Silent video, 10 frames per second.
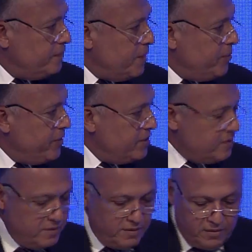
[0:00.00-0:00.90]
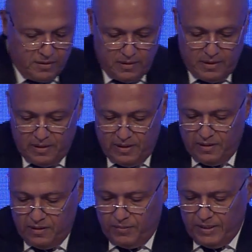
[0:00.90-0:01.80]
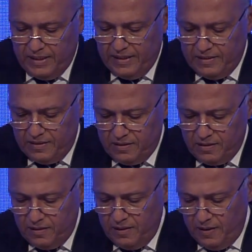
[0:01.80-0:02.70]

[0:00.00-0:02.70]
appearance at the IISS